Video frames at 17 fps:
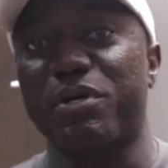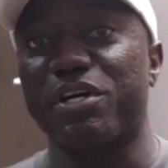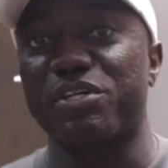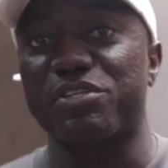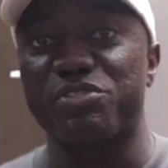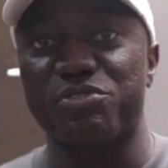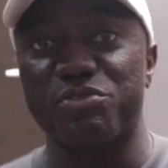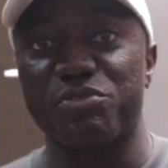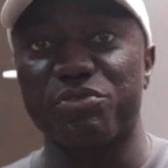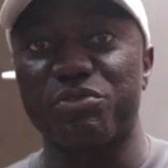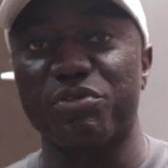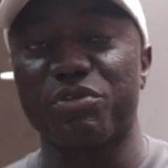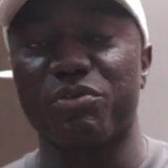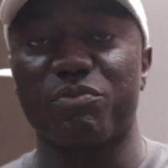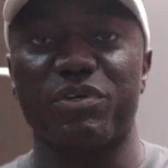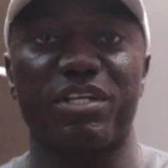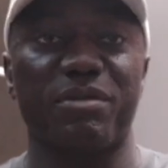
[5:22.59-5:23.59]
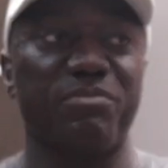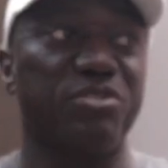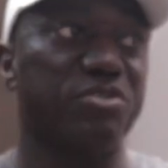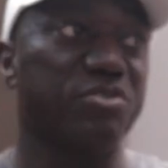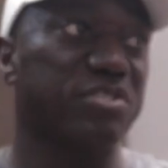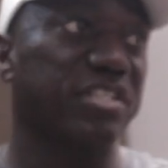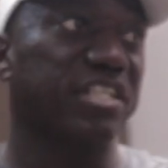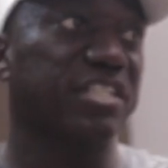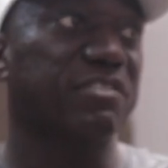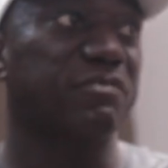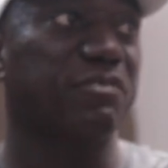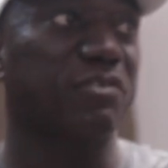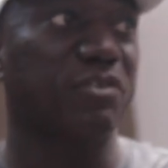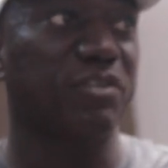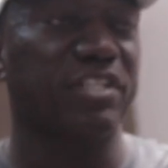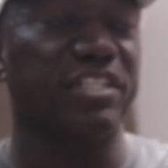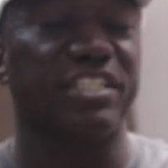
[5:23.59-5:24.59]
Mark II. What I'm using it
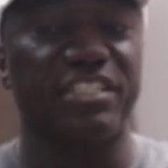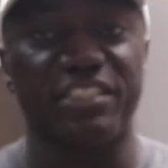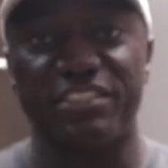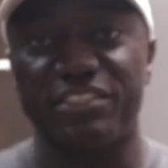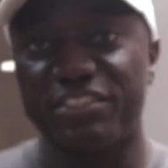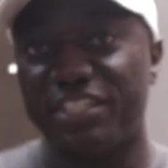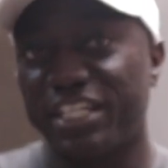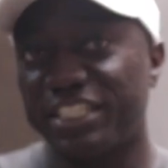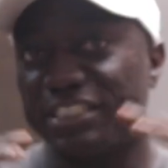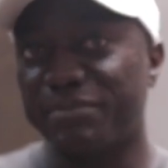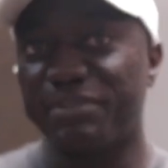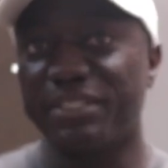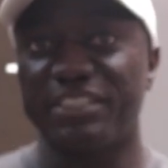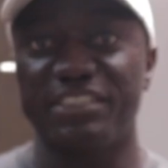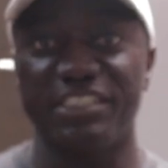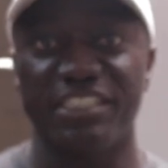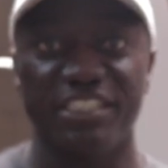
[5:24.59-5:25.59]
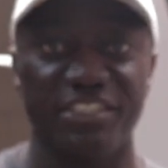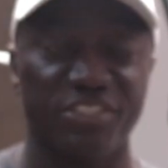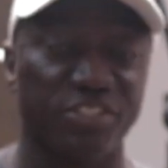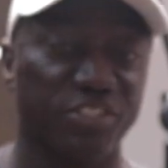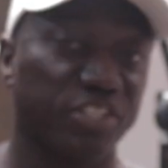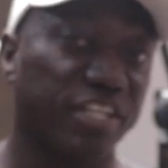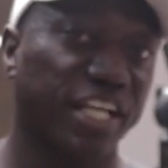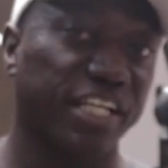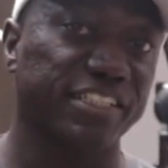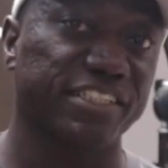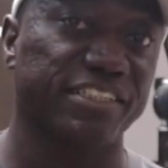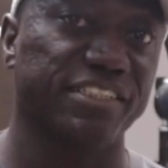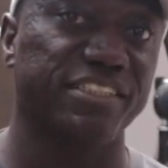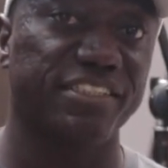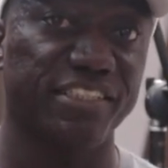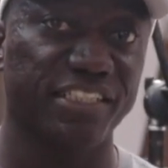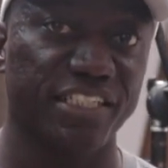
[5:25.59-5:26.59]
for is to light up the scene so you guys
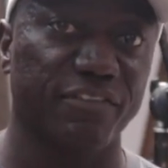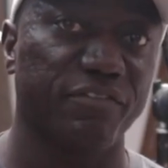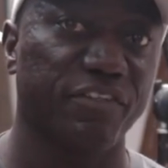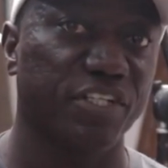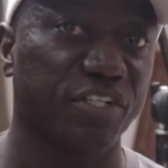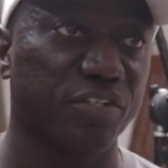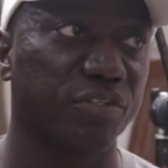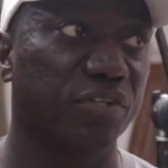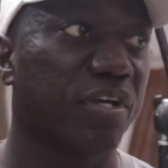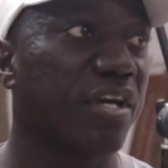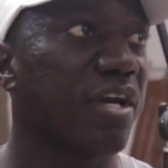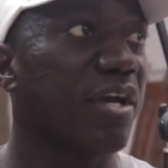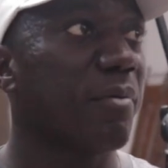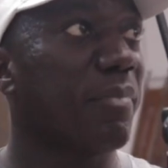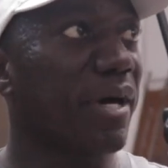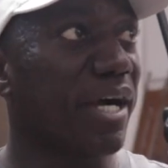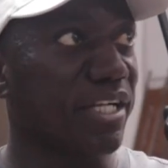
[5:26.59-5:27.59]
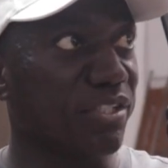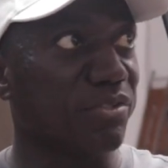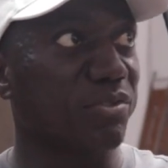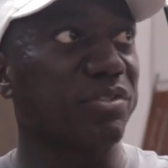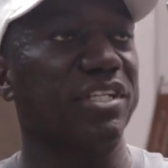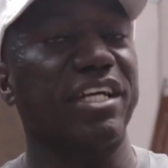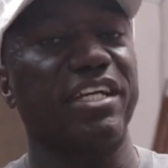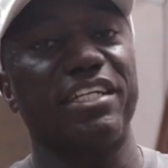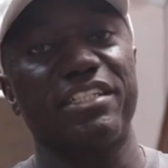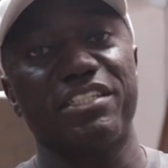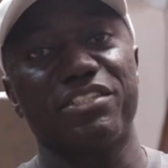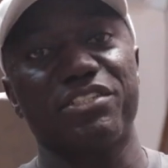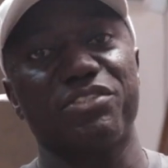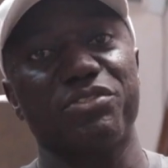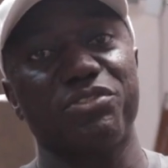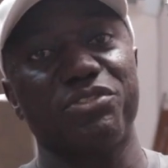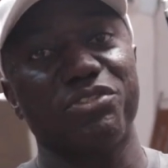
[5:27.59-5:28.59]
can see the video. But I know that in the
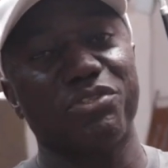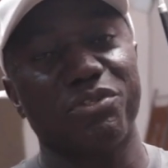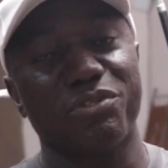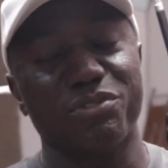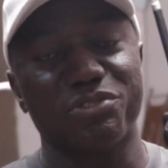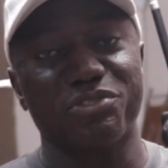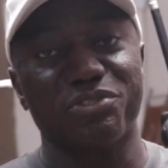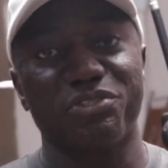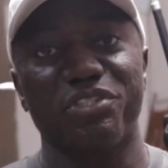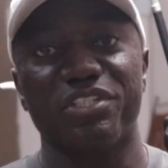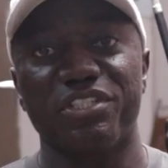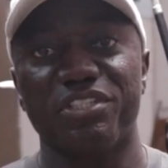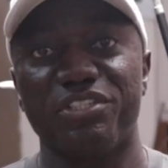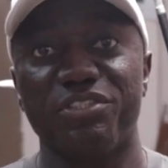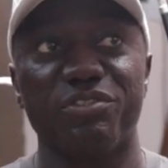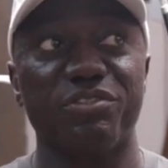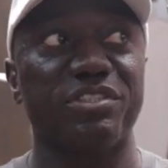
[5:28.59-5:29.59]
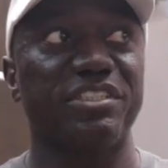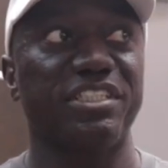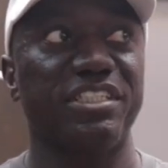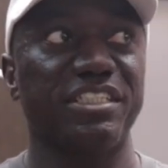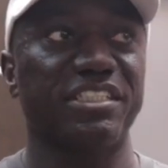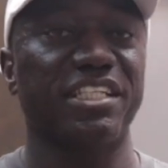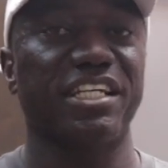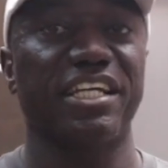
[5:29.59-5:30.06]
studio also you can use these